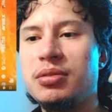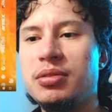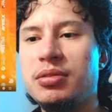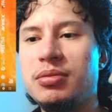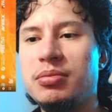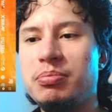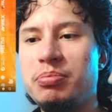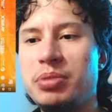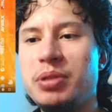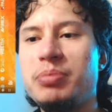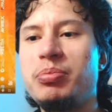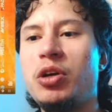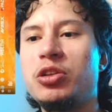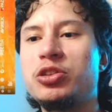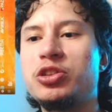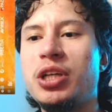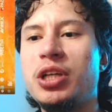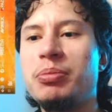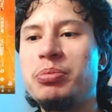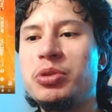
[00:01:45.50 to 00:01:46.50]
beatbox
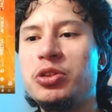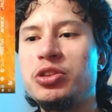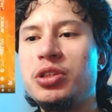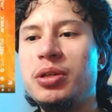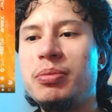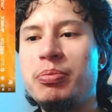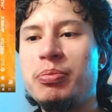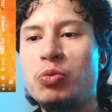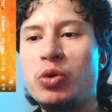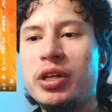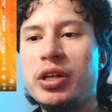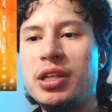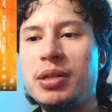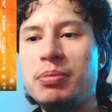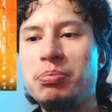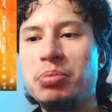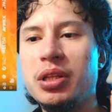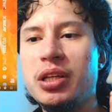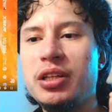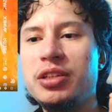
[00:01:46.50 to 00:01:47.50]
championship where he
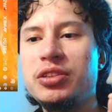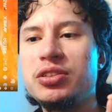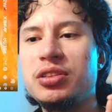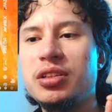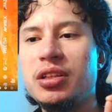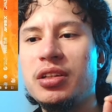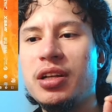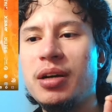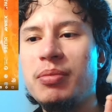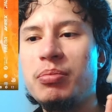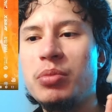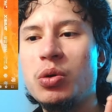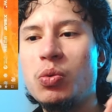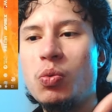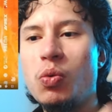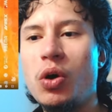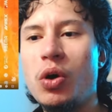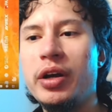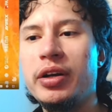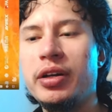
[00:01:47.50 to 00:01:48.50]
placed number
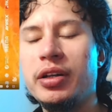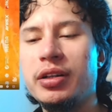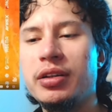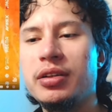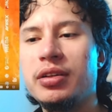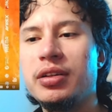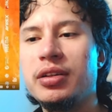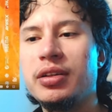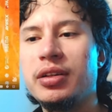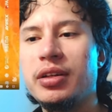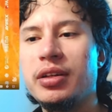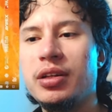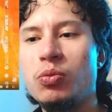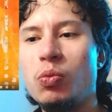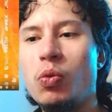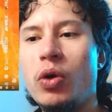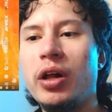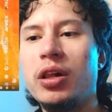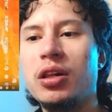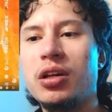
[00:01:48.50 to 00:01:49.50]
one in
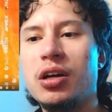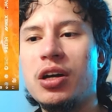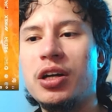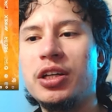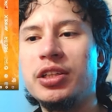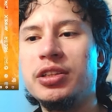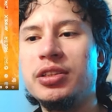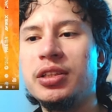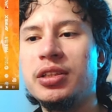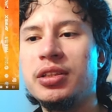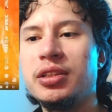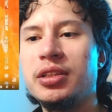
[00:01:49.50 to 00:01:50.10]
wildcard